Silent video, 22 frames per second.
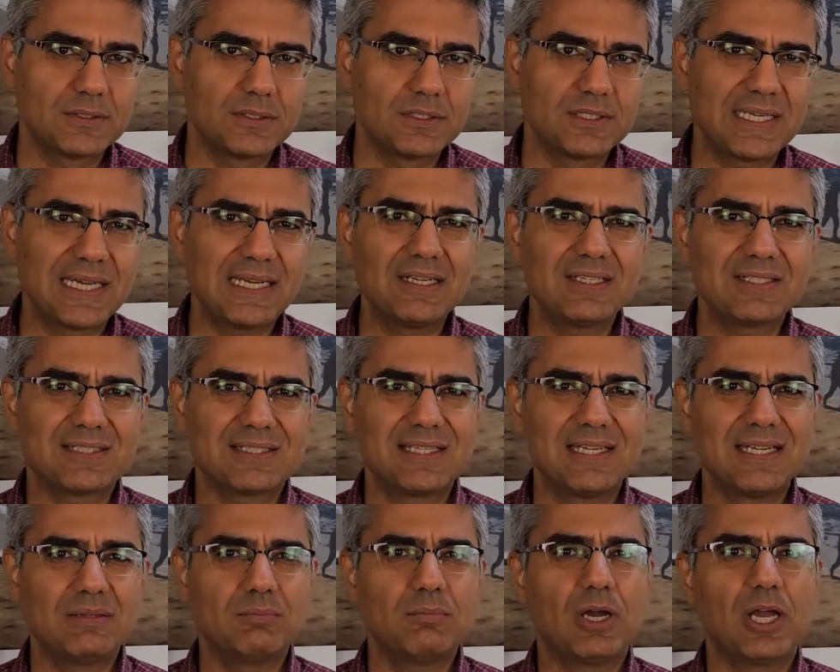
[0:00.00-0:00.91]
can I
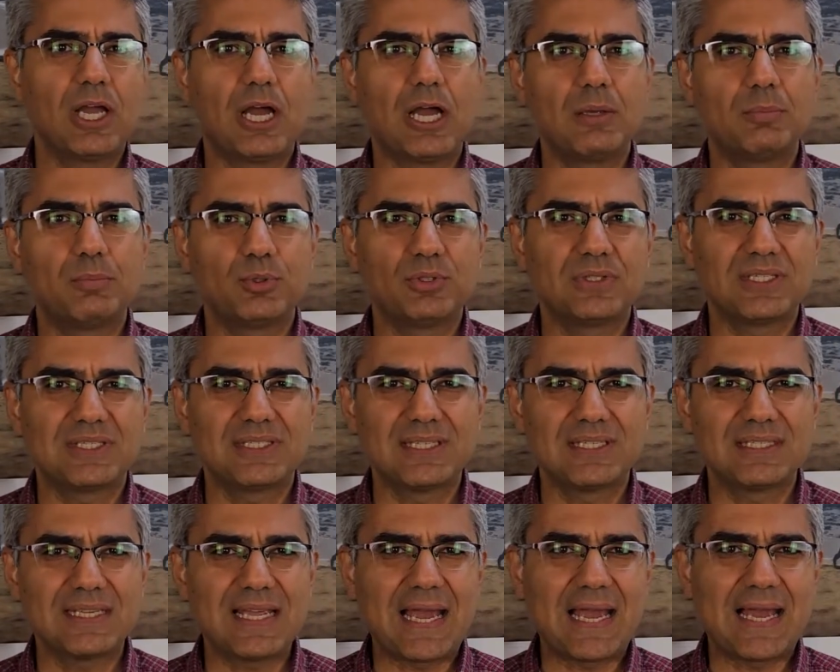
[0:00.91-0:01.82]
state my
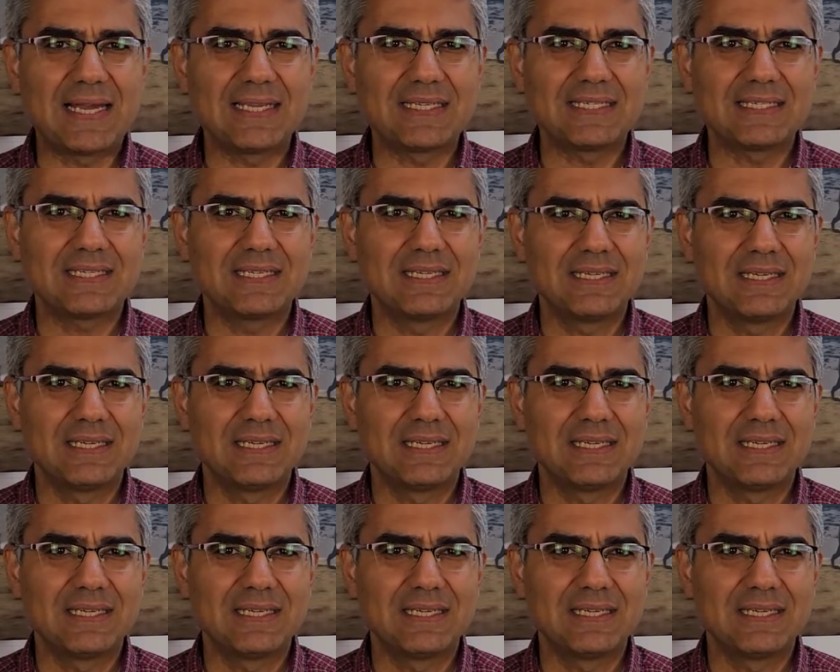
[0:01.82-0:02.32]
hypothesis as